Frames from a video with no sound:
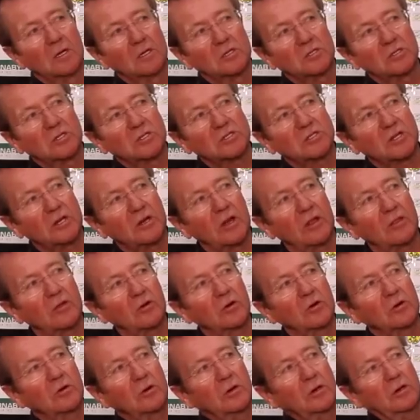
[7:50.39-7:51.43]
Just
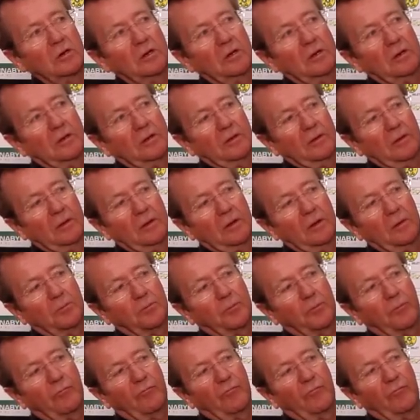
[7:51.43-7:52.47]
another
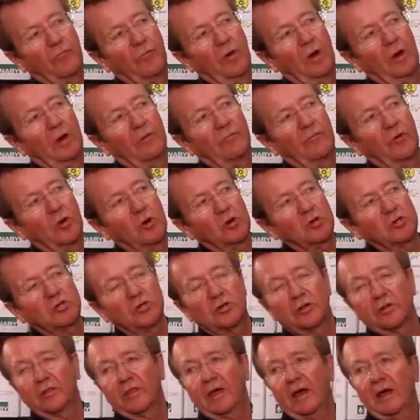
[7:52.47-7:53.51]

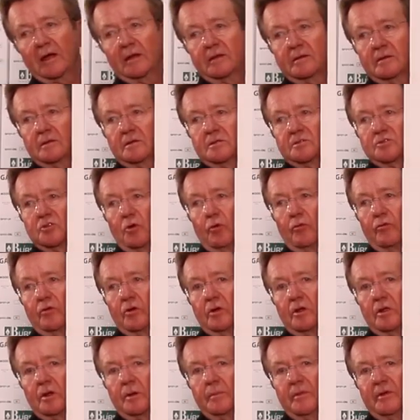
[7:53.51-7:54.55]
version of that is over a
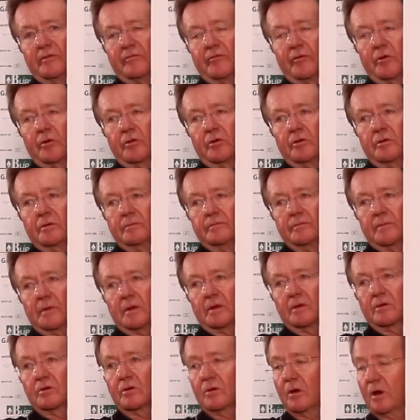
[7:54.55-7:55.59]
little bit further. I
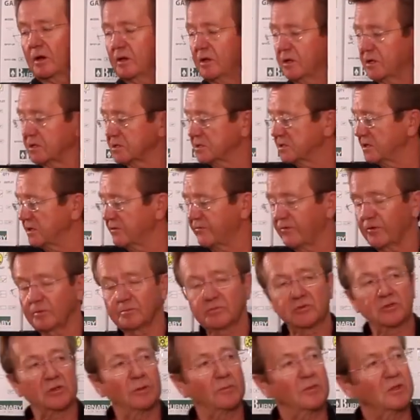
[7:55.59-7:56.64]
don't know how you can see from
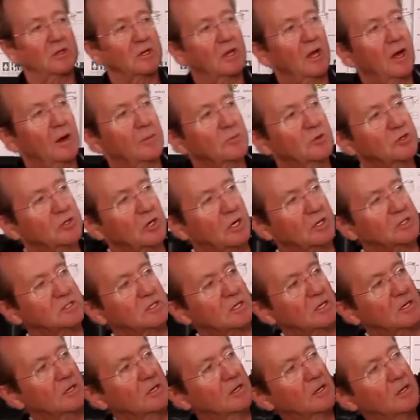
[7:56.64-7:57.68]
some of the camera shots
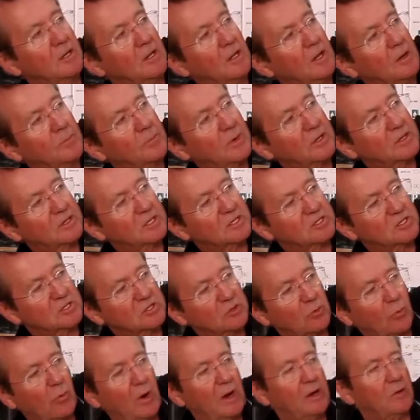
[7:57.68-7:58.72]
here, but this is
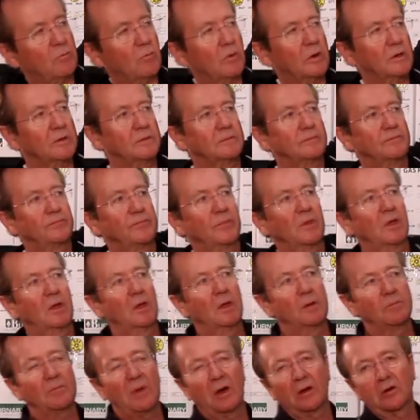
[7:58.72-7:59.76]
a white one
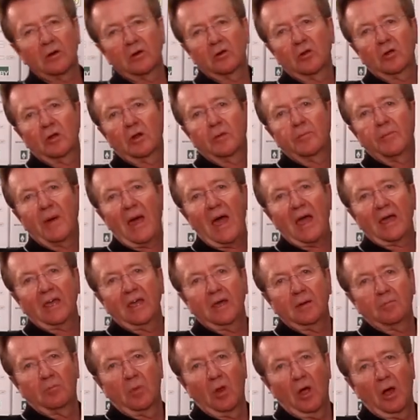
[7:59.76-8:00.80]
mounted on a
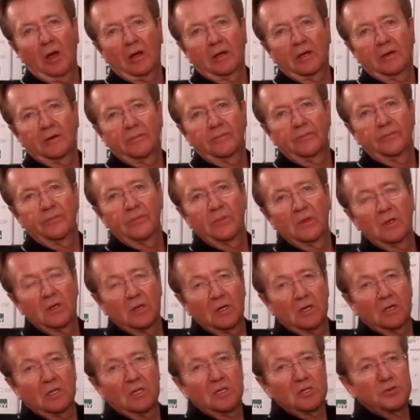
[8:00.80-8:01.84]
backing block.
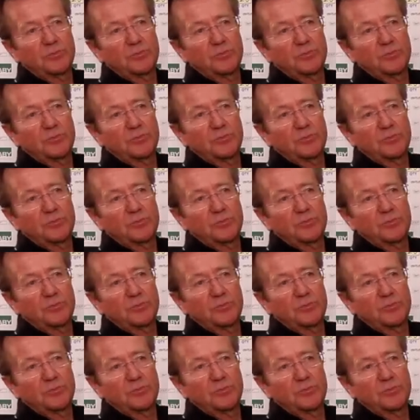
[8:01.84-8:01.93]
And this